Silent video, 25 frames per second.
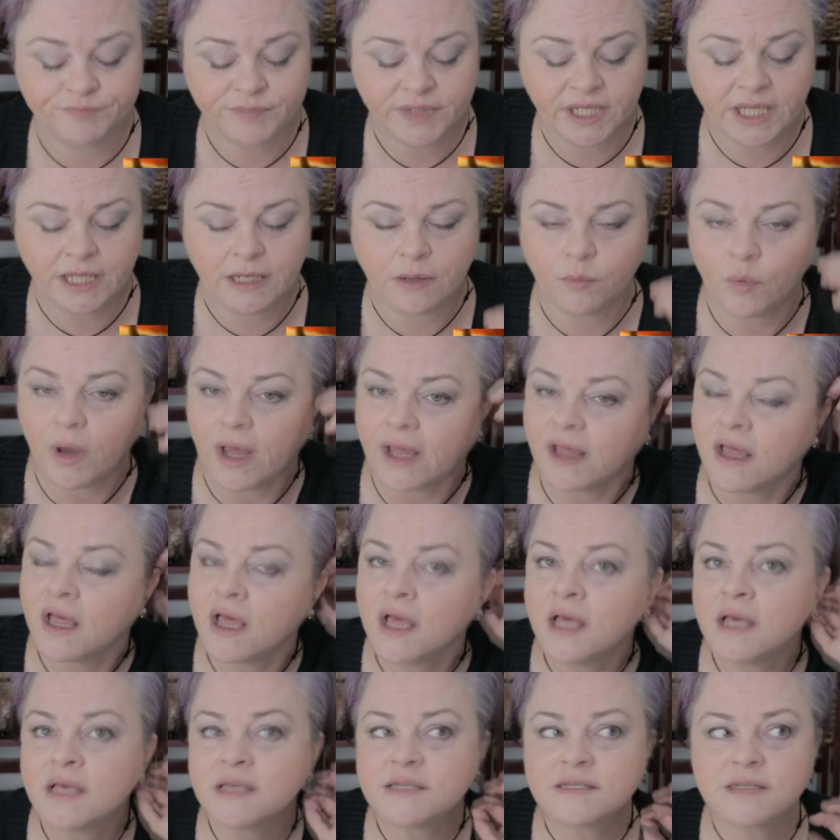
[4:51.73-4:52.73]
Anyway,
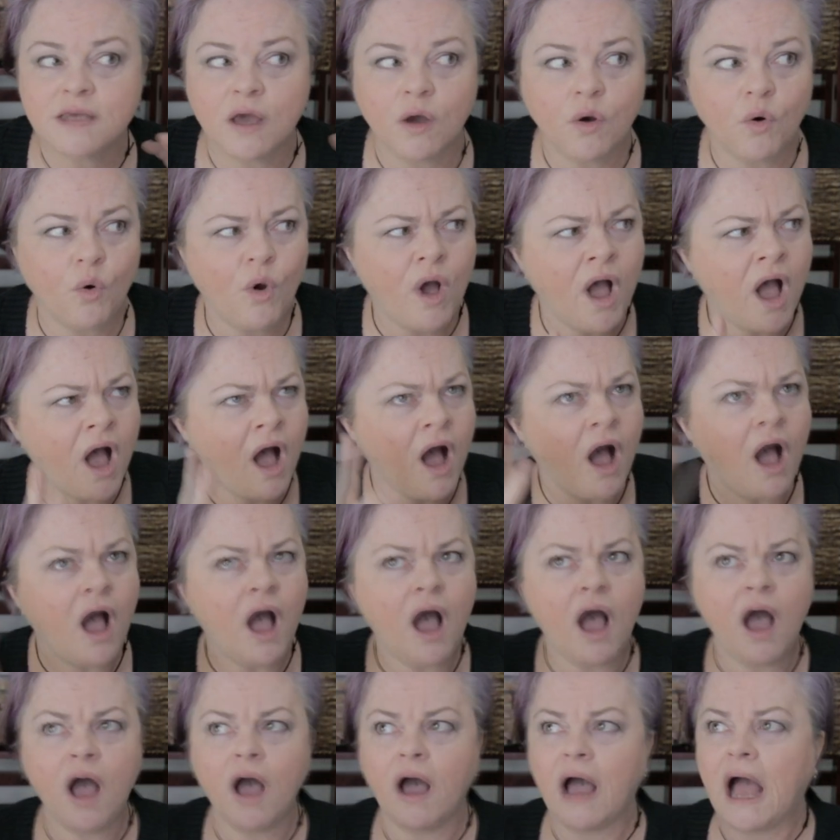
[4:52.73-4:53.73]
so
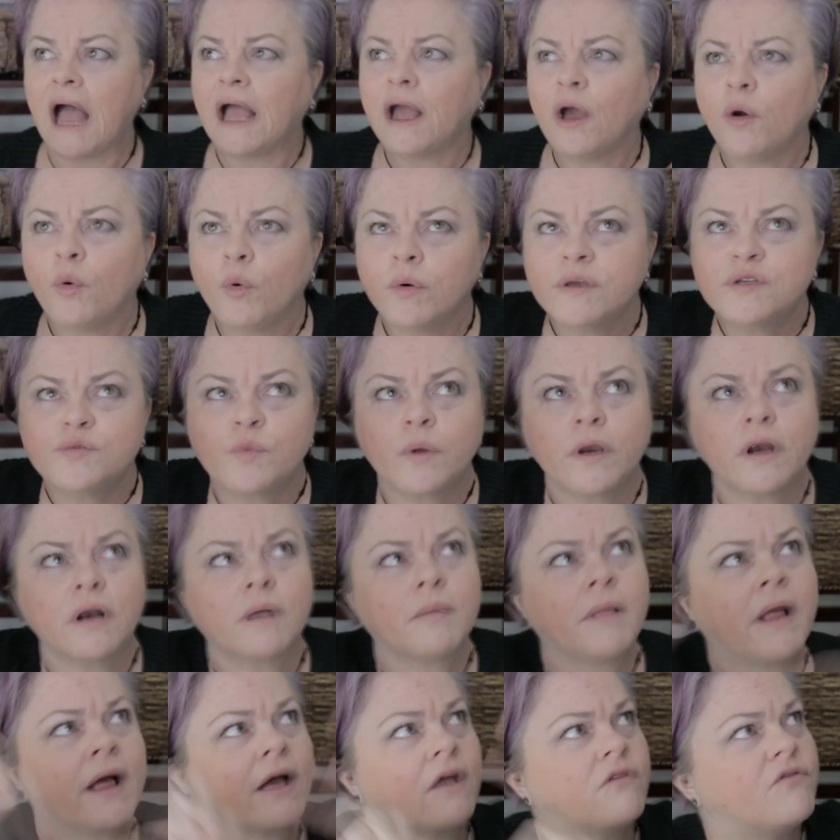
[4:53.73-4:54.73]
I always wondered,
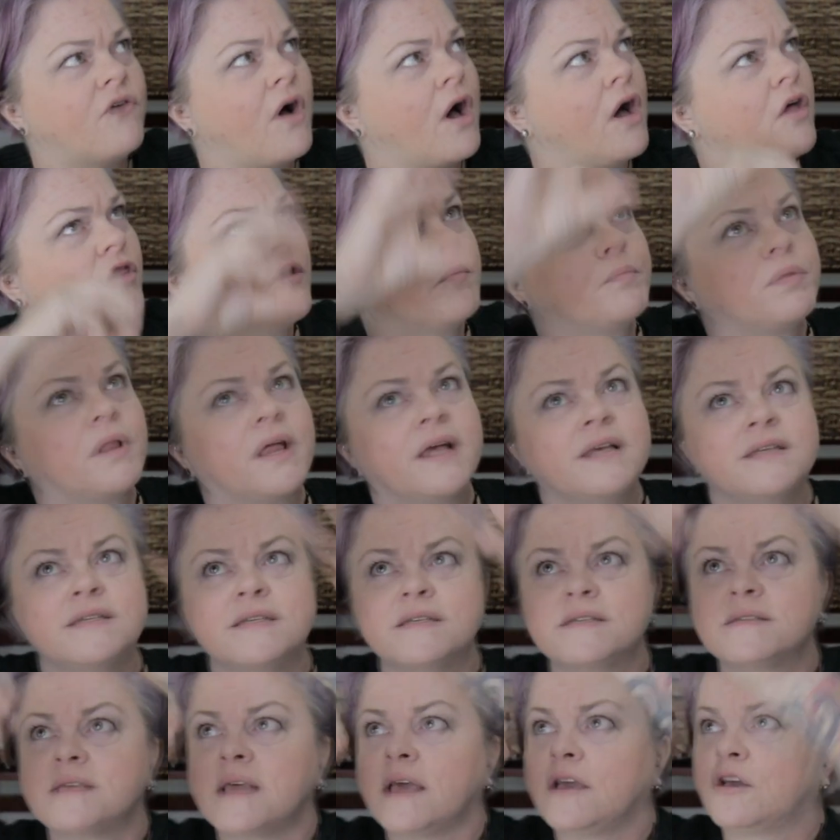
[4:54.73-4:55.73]
I'm like, of all the
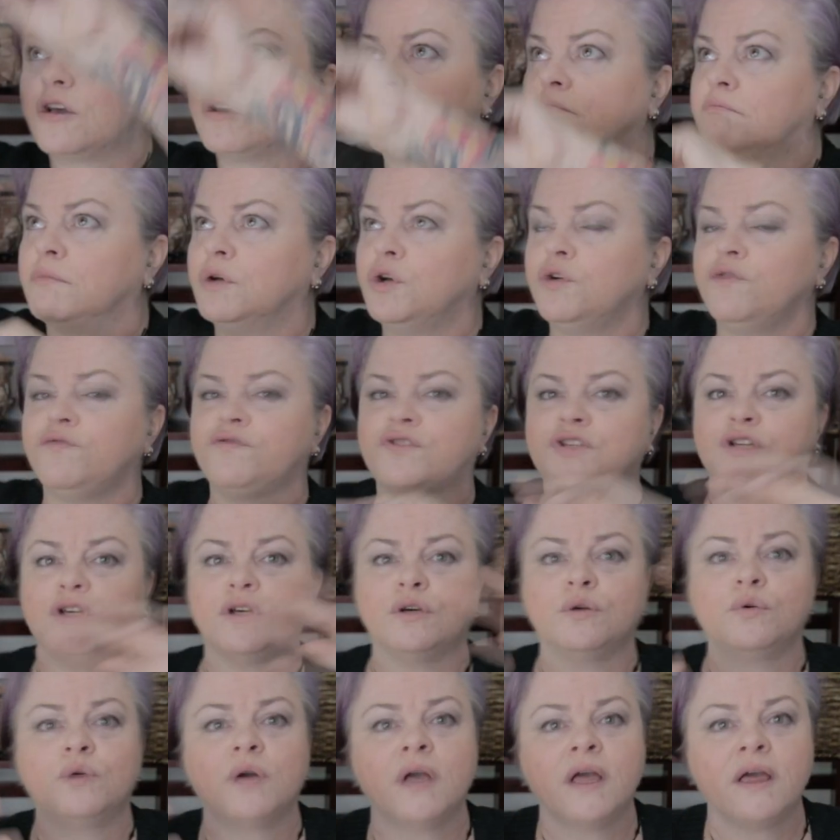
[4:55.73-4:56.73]
places they could move
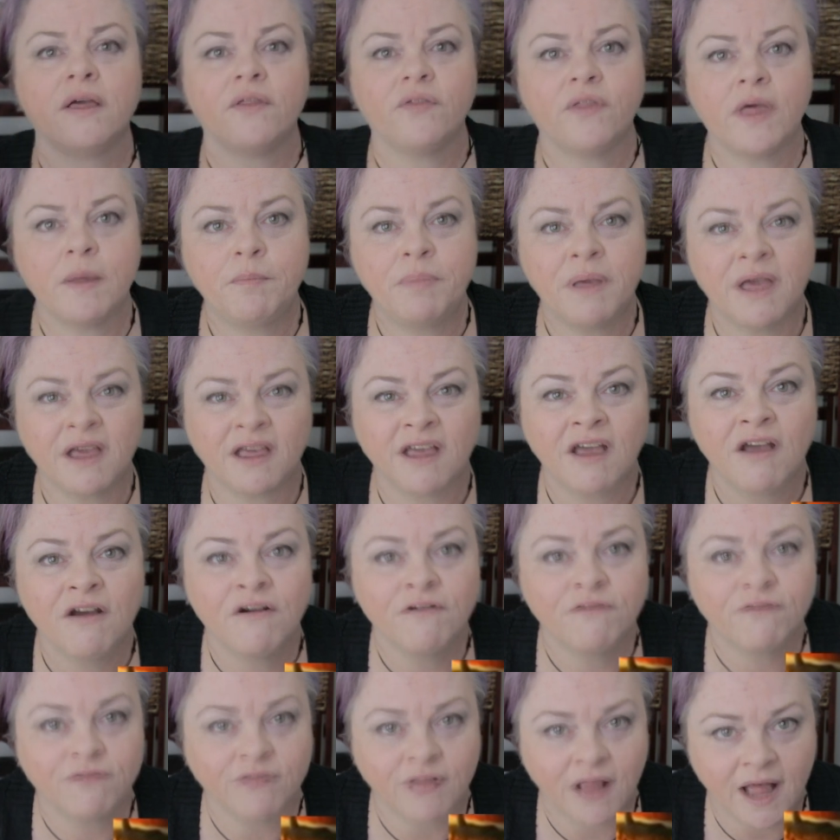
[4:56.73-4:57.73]
to, they pick
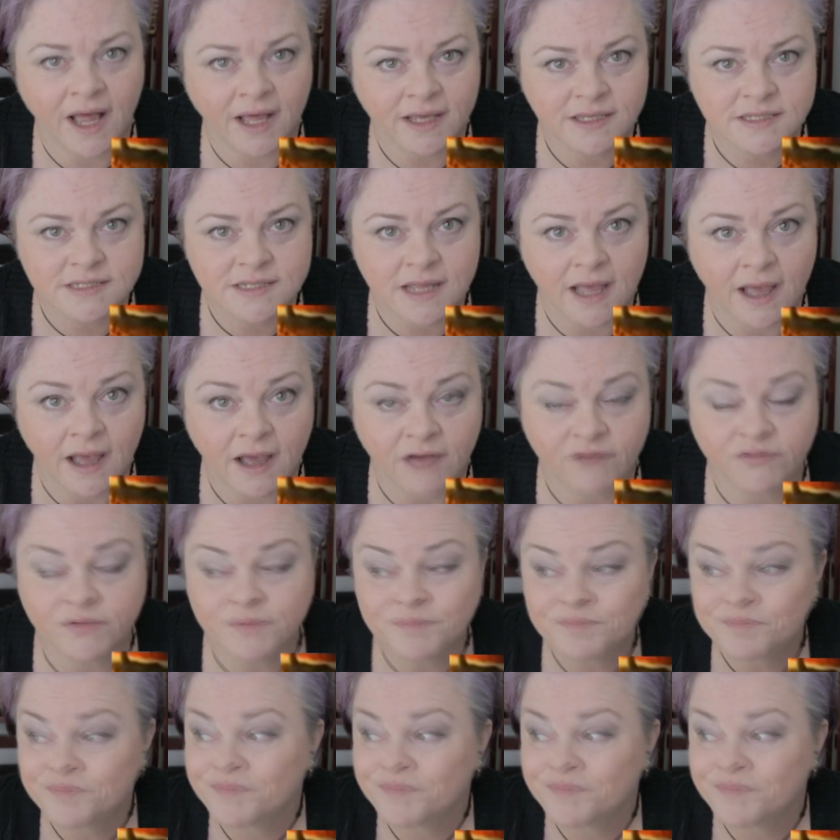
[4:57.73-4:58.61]
Flagstaff.